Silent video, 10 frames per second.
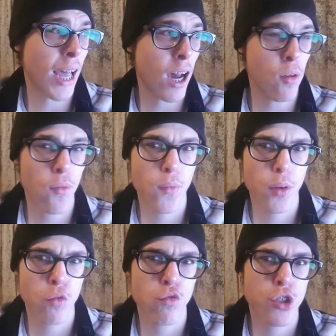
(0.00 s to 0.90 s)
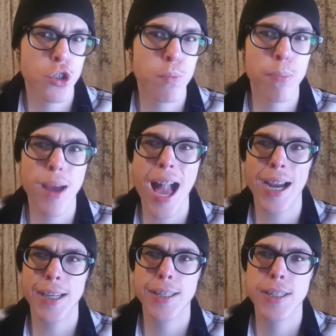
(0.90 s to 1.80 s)
have
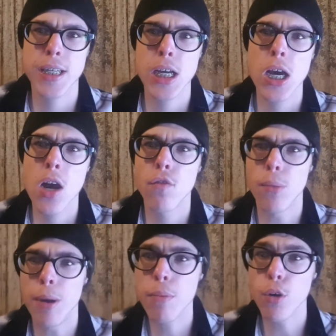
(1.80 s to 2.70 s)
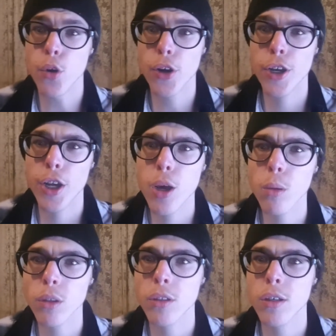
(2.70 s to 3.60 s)
respect for people who
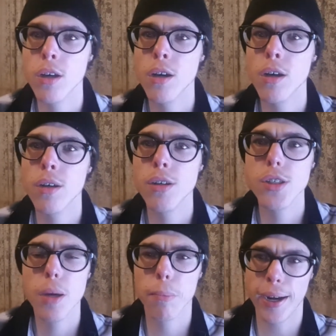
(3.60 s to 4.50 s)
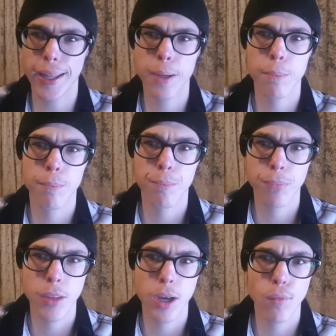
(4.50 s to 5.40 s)
killed somebody
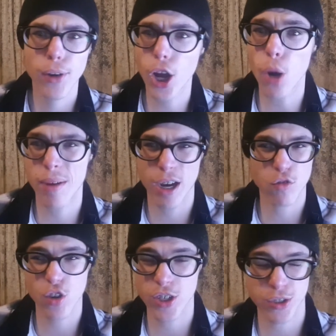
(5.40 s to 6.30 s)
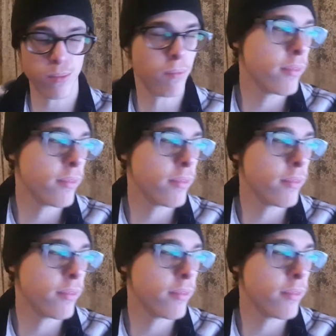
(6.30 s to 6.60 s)
for no apparent reason.